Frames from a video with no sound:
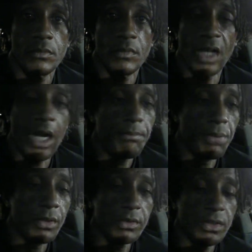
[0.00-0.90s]
I
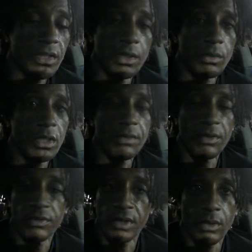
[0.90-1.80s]
personally don't give a
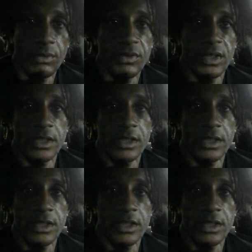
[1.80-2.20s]
fuck.